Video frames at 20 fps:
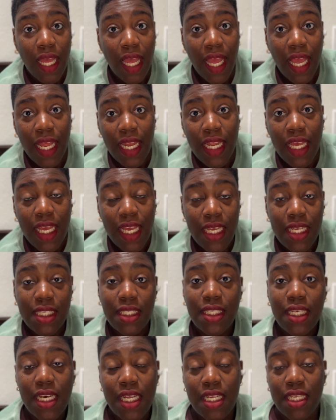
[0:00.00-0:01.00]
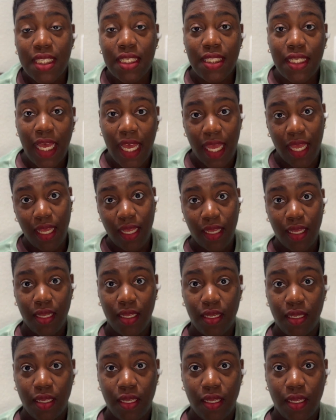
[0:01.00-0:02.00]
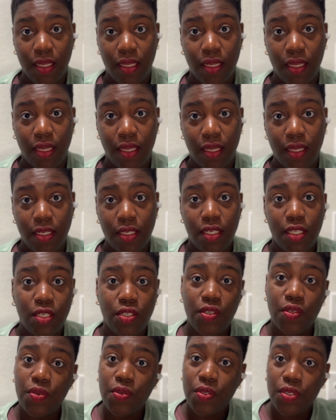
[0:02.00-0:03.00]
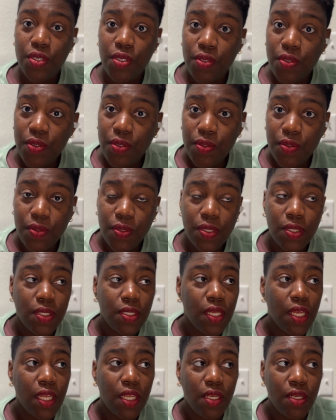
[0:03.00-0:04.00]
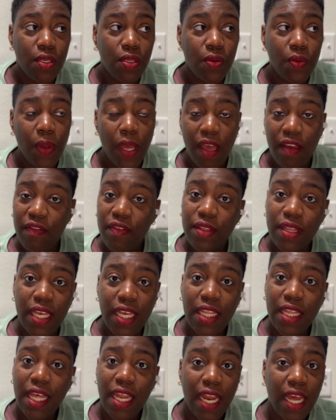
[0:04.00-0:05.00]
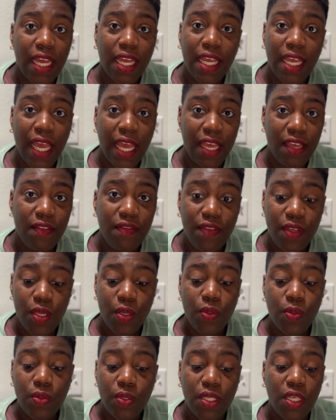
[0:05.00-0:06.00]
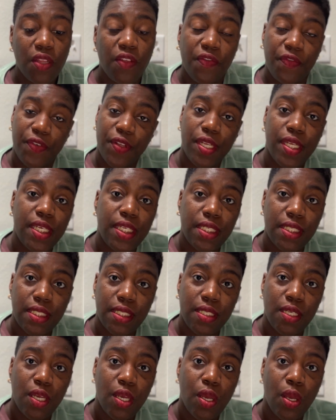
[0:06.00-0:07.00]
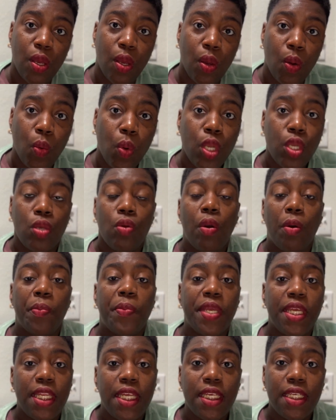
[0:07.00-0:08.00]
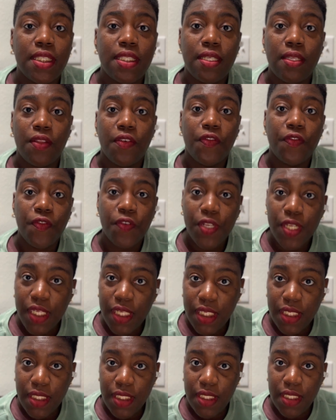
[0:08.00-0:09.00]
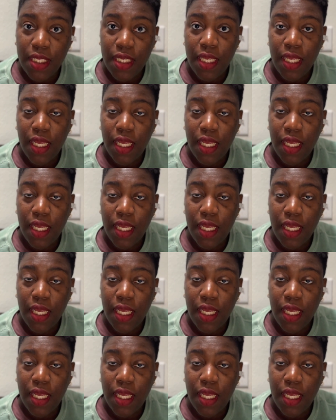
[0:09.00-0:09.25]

And he's going to say, did you use and do everything that I gave you to the fullest? Were you obedient to the fullest?